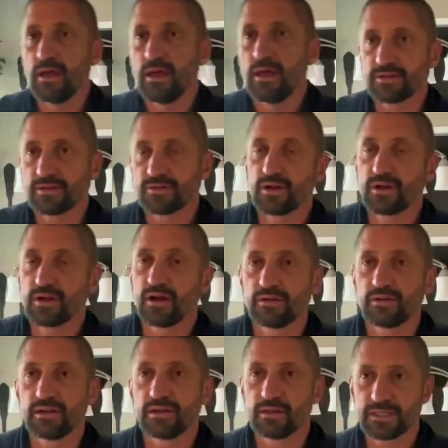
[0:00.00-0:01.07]
extra
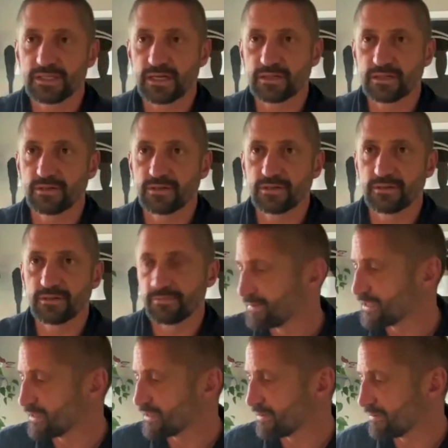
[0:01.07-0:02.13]
color and a little texture.
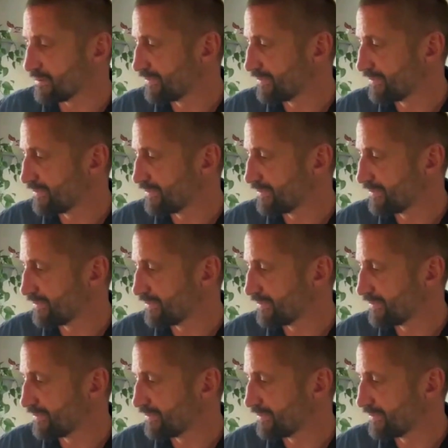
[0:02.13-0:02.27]
So